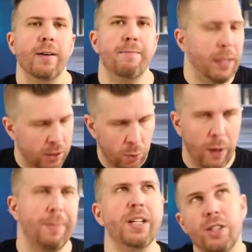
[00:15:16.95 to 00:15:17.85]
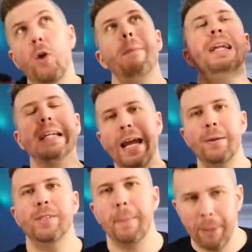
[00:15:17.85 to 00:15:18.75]
Pistol Whip. There's so many
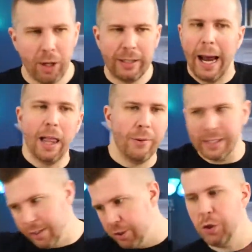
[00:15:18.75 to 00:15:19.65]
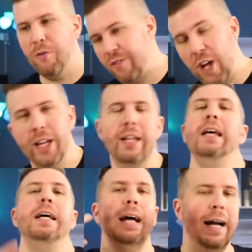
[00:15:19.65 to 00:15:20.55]
games that burn calories and are so fun.
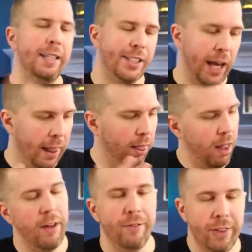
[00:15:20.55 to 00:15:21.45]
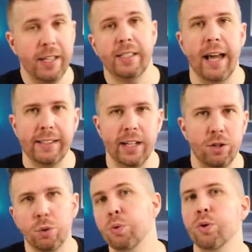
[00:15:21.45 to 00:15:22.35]
I love this as a
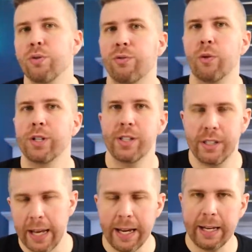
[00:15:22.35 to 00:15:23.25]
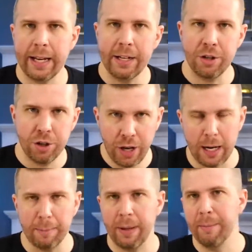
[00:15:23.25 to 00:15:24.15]
tool for staying in
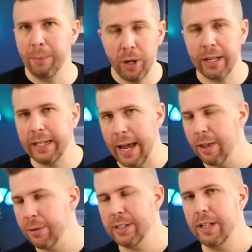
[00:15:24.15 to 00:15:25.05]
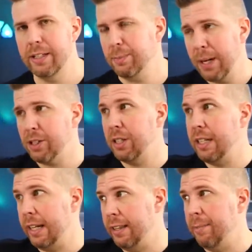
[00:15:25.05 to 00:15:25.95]
shape and burning calories, and
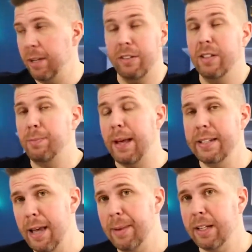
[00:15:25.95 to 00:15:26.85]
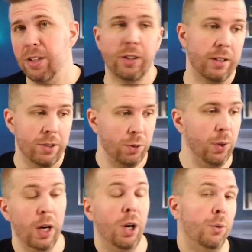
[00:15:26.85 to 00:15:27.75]
especially in the middle of this pandemic, you can do
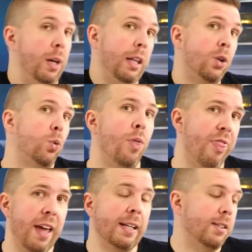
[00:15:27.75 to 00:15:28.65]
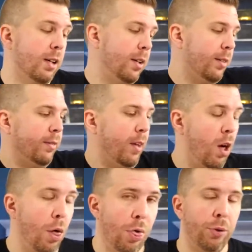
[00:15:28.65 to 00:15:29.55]
really cool things
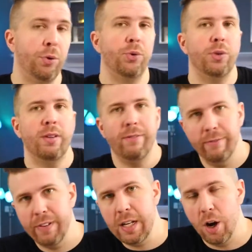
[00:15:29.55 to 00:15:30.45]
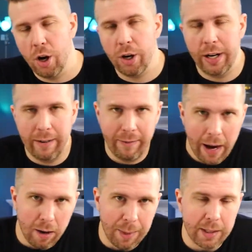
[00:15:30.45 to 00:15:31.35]
all through the VR
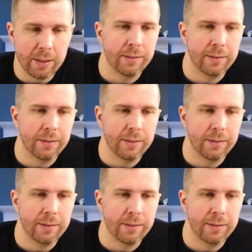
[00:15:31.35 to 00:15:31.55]
environment.